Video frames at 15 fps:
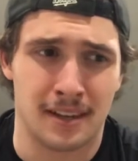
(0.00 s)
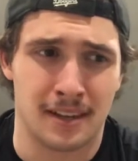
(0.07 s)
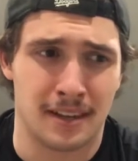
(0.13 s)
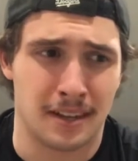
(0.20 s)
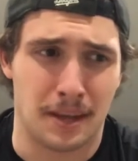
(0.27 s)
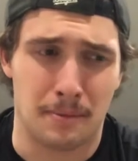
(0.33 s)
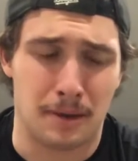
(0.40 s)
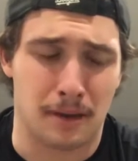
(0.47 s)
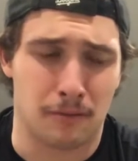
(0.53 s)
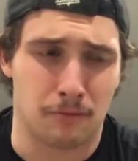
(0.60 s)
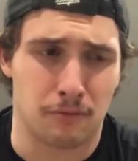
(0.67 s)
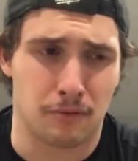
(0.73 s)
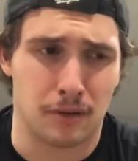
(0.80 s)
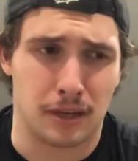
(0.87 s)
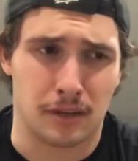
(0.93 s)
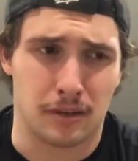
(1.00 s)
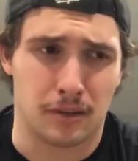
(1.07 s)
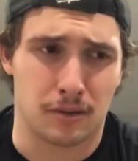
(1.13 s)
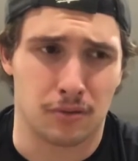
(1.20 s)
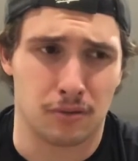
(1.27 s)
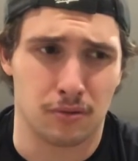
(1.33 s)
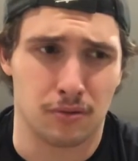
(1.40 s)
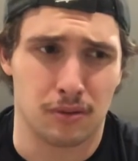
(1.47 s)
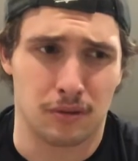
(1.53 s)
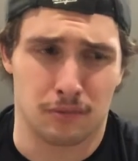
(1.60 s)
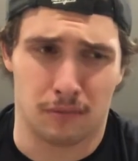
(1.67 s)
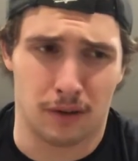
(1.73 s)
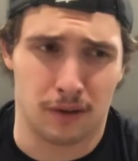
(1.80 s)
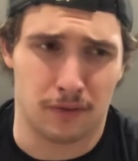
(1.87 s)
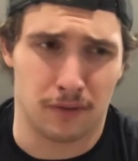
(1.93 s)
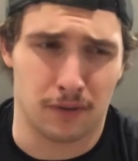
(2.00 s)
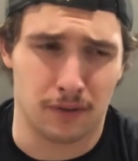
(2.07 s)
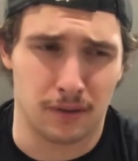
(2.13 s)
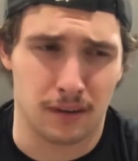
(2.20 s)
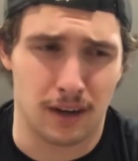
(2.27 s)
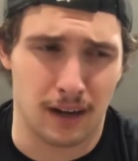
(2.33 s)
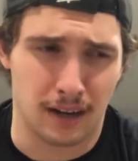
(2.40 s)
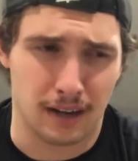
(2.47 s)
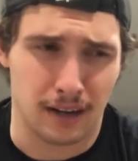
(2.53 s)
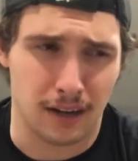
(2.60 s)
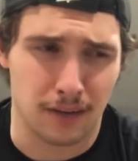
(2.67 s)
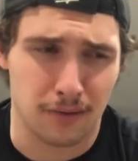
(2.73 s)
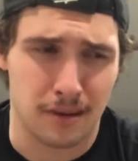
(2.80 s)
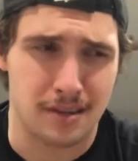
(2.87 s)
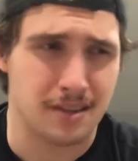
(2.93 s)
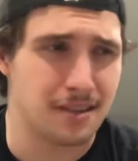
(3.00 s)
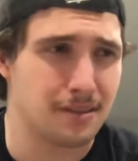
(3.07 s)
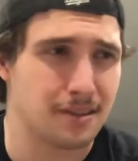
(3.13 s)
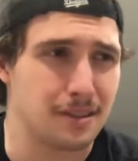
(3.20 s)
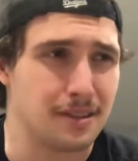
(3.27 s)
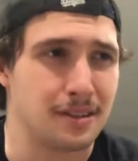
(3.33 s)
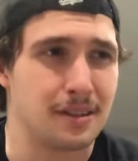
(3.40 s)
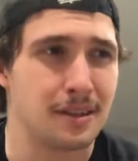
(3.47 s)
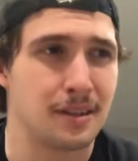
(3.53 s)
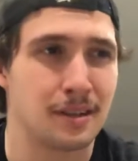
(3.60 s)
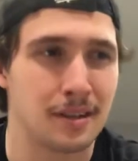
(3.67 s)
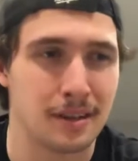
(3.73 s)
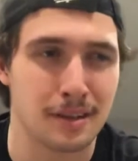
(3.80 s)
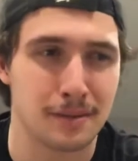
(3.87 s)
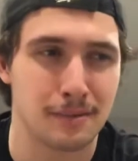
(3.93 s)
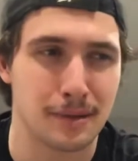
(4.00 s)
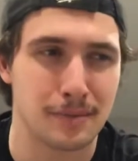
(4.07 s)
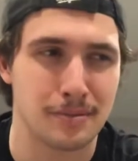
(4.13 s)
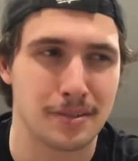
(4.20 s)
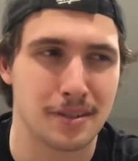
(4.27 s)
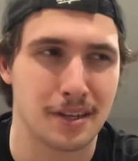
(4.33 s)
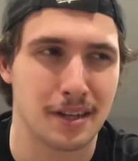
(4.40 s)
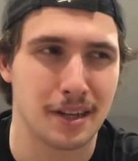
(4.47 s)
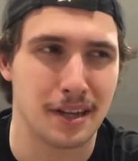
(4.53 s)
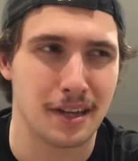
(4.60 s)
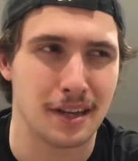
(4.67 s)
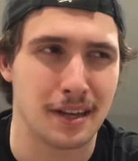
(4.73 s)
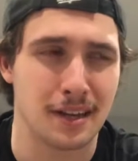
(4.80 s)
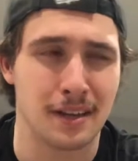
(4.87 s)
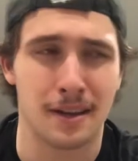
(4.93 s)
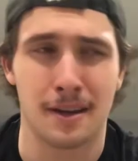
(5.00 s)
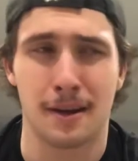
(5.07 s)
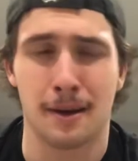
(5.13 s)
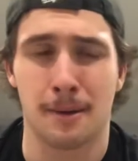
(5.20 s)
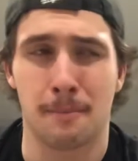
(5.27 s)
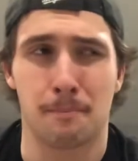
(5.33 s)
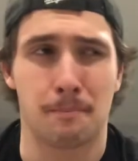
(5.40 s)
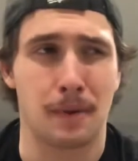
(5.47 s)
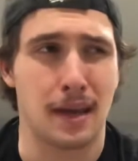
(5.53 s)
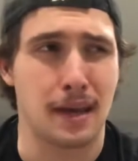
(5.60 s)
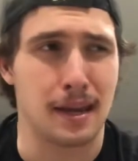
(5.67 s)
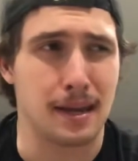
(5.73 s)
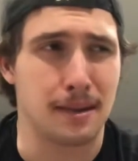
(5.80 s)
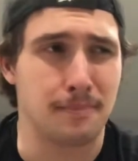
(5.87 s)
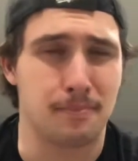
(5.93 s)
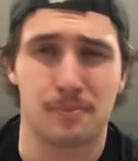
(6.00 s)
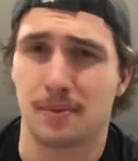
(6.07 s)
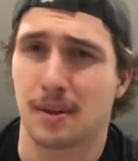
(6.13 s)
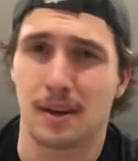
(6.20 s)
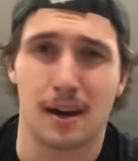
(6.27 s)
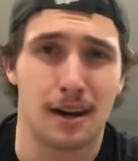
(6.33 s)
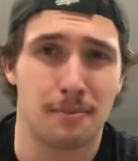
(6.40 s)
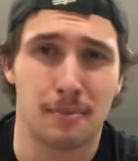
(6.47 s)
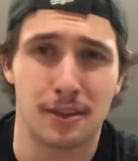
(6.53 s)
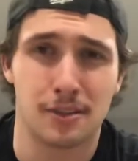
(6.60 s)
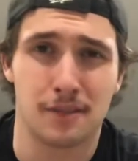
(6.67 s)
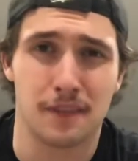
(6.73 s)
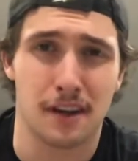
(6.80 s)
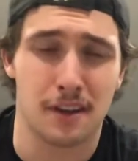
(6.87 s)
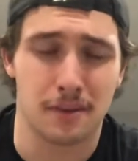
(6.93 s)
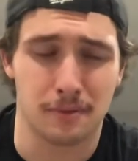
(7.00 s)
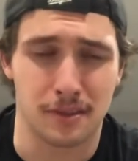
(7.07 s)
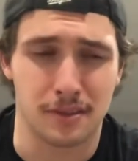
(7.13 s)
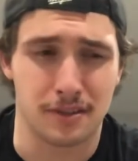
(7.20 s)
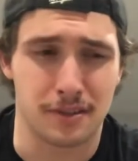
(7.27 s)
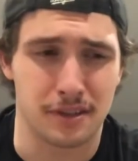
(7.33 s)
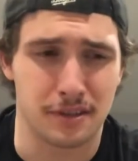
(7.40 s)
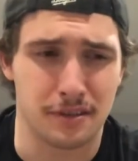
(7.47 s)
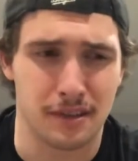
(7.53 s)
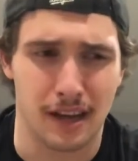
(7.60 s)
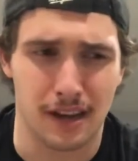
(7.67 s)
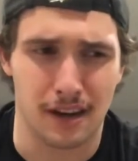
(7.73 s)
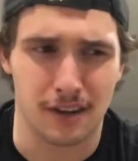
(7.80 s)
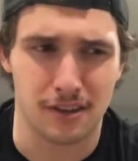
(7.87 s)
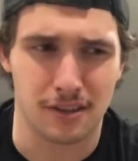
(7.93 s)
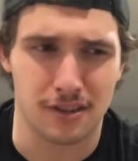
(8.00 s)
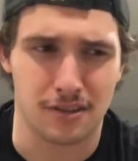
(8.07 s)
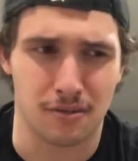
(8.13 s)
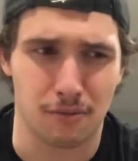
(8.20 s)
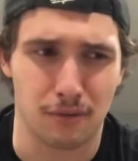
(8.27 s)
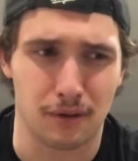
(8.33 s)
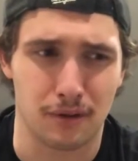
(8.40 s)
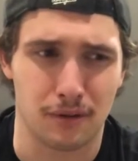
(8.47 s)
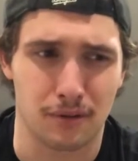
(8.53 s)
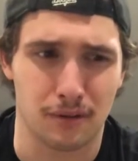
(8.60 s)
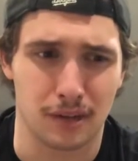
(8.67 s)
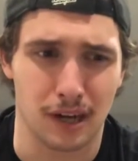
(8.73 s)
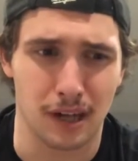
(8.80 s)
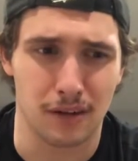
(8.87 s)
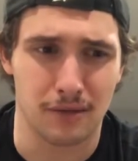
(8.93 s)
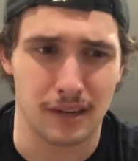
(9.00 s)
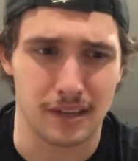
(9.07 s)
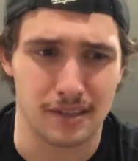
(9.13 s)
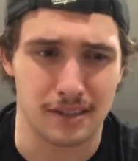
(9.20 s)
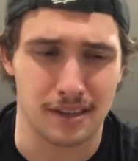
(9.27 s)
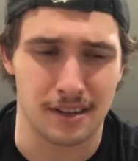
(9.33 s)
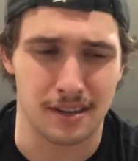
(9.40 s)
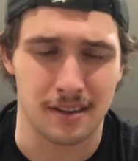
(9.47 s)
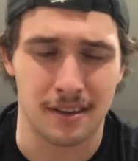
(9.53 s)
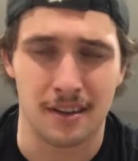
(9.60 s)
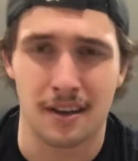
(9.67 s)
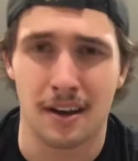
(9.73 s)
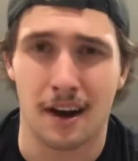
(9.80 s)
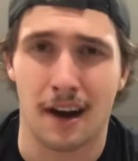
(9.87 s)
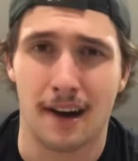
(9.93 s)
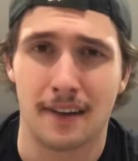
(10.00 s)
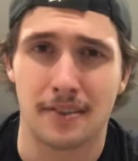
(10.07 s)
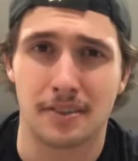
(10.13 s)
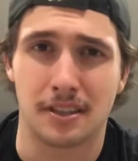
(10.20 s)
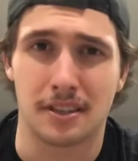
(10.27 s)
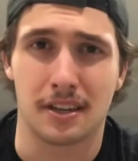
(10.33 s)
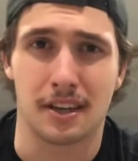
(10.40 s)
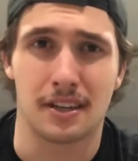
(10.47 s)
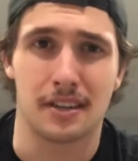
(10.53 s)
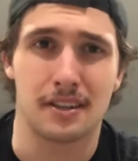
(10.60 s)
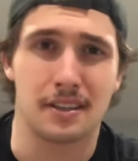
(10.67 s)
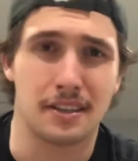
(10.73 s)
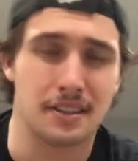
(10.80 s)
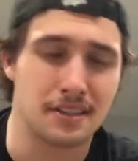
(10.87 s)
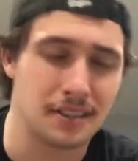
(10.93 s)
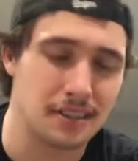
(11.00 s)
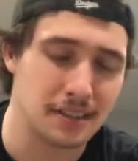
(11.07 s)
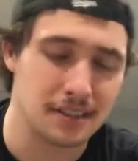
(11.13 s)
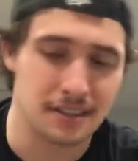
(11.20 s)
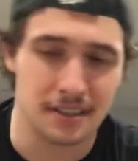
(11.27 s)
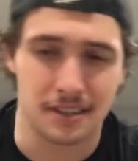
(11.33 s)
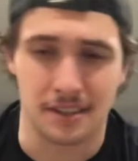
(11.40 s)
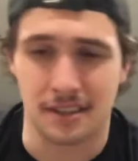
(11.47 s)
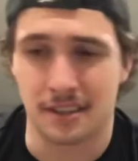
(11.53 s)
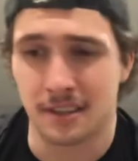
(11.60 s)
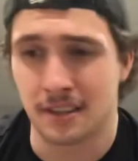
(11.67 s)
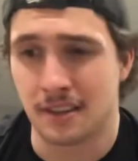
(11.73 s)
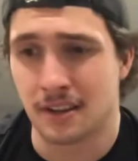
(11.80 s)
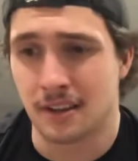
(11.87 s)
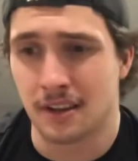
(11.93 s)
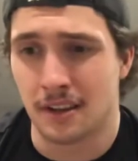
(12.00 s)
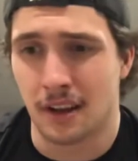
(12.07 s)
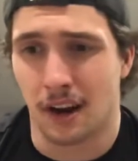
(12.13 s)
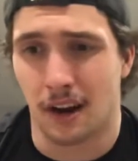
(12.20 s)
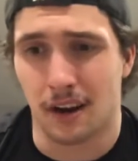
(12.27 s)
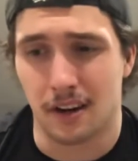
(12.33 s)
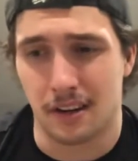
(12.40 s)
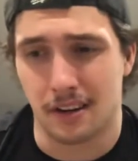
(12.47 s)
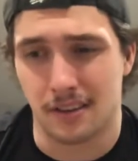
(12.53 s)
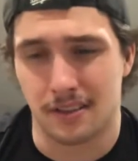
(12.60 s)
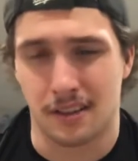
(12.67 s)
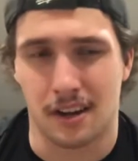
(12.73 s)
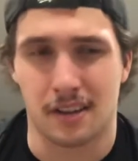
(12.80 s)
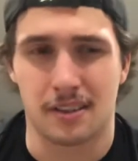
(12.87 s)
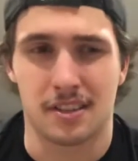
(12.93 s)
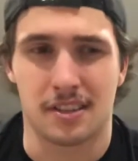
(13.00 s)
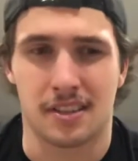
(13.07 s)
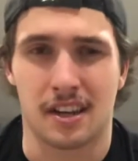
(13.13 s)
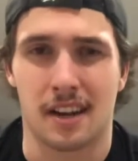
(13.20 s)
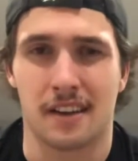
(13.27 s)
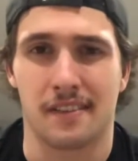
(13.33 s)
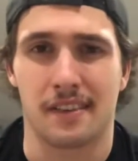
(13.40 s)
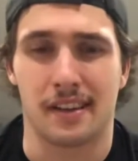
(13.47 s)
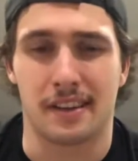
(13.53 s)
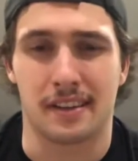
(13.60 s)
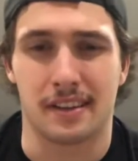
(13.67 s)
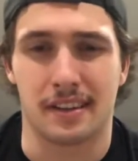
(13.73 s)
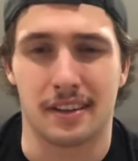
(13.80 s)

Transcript: They make a really cool and wonderful colorways. I know the Rip City, Bape, a bunch of other ones too that are just really cool colorways. And obviously you got Yeezys and Hardens that are just kind of like